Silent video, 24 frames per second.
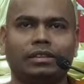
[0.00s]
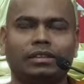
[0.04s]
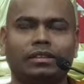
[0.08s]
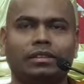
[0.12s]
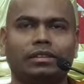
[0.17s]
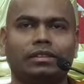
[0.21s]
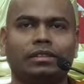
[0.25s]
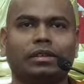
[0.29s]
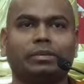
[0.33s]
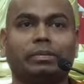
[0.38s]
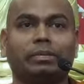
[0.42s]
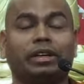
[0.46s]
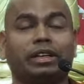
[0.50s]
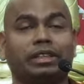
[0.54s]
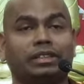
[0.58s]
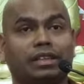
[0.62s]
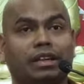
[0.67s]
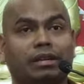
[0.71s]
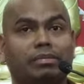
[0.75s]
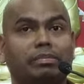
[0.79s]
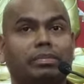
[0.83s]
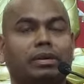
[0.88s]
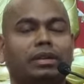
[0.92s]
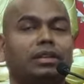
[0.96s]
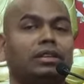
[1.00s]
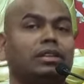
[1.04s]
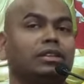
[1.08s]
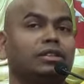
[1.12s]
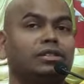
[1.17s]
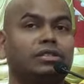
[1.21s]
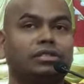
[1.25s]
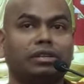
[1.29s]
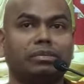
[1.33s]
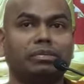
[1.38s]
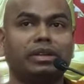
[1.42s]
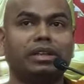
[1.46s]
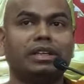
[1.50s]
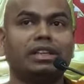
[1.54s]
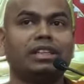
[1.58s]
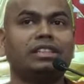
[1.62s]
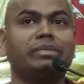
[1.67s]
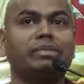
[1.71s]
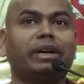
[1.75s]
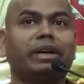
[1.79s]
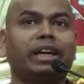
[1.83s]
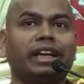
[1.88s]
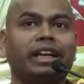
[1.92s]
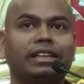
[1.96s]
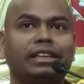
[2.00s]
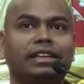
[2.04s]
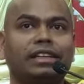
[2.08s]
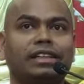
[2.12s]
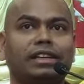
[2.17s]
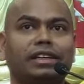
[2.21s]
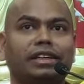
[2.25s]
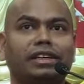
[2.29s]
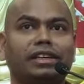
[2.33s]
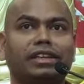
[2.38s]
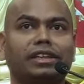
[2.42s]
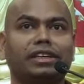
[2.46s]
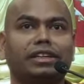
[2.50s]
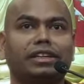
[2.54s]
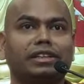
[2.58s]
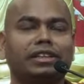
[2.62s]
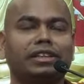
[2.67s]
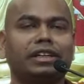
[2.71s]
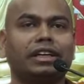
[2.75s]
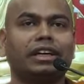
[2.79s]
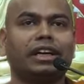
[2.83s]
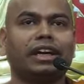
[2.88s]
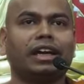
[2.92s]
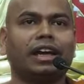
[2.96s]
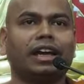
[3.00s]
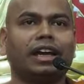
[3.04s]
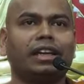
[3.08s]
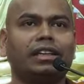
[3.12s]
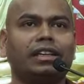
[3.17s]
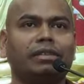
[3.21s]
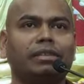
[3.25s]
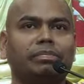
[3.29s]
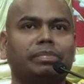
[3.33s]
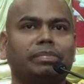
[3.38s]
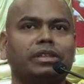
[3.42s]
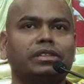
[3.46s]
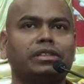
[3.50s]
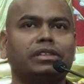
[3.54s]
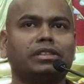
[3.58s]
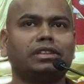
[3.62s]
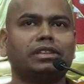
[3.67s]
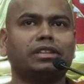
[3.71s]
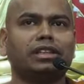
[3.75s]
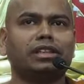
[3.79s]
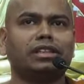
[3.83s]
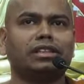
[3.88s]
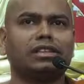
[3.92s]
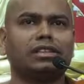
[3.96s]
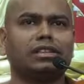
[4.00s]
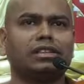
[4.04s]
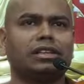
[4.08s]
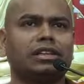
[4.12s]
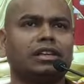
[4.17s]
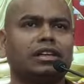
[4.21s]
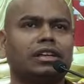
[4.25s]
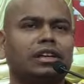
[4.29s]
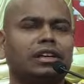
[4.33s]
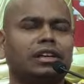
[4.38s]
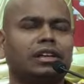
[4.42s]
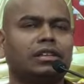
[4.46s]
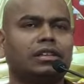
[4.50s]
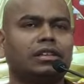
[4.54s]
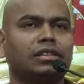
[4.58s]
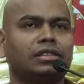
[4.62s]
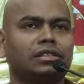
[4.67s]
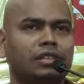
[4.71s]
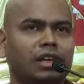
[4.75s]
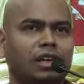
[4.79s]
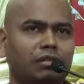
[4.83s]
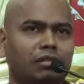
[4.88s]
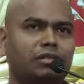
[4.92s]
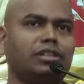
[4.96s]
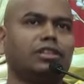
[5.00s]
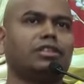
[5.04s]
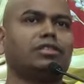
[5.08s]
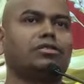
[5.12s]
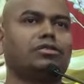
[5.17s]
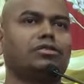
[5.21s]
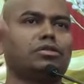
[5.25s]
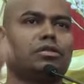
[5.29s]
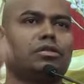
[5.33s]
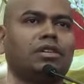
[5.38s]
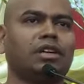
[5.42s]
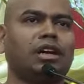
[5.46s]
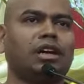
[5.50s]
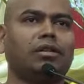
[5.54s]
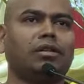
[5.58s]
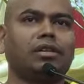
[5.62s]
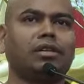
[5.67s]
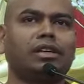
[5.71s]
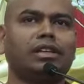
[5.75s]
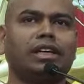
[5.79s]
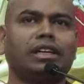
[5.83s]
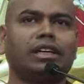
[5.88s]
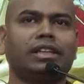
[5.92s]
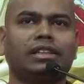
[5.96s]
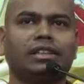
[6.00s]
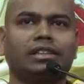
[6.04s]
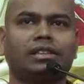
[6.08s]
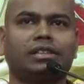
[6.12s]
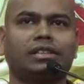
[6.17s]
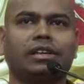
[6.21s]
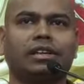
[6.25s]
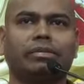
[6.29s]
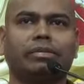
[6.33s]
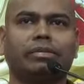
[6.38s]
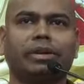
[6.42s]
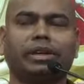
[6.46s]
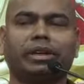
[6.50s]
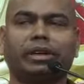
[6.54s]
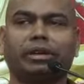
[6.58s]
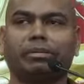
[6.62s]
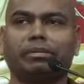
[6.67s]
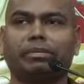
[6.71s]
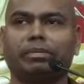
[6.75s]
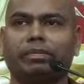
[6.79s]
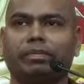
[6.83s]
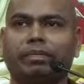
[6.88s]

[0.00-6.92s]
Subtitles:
So, for example, someone is meditating here and a person is shouting so loudly and disturbing him,